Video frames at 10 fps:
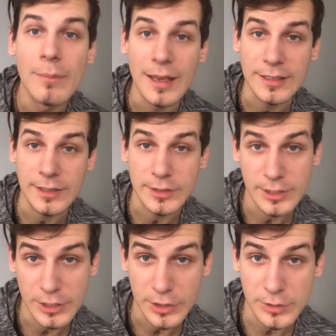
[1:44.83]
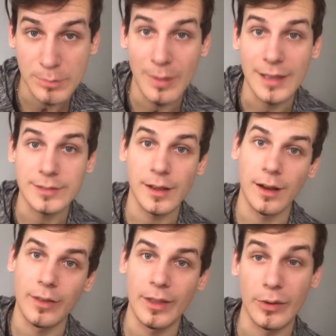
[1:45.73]
makes decisions based
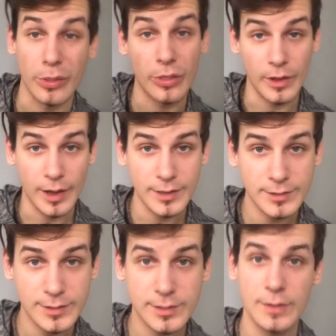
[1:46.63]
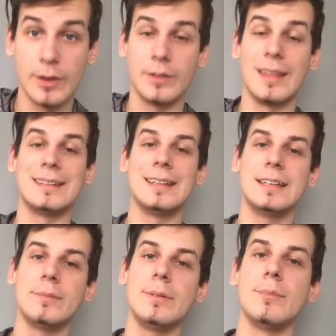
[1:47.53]
on their thoughts. They
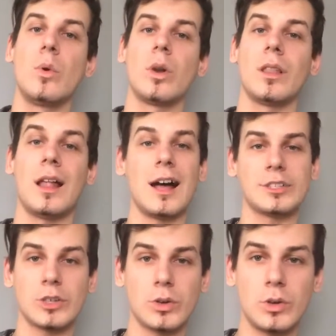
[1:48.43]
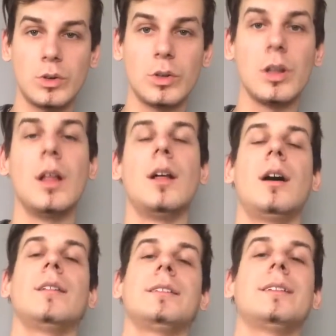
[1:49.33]
tend to be more logical,
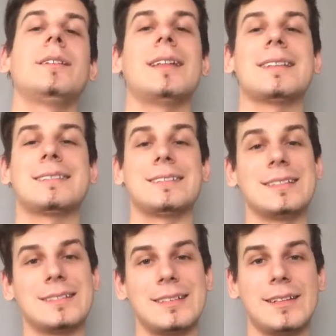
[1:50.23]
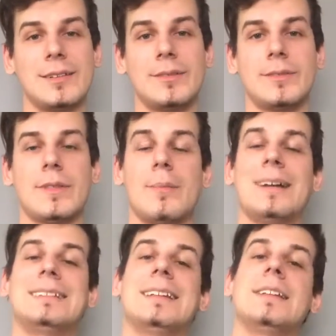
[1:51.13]
a little less sensitive. They
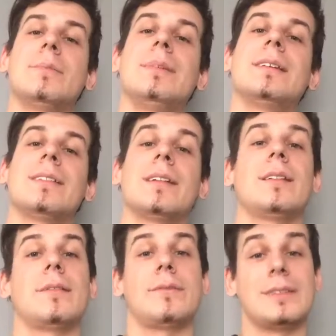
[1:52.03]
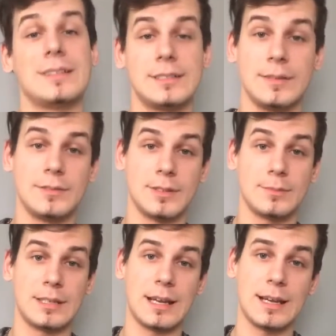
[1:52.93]
might tend to be a little offensive
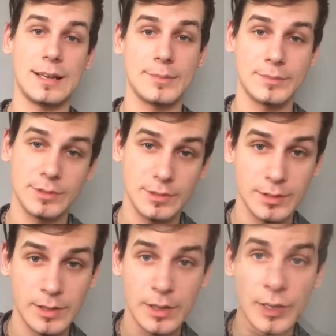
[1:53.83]
sometimes.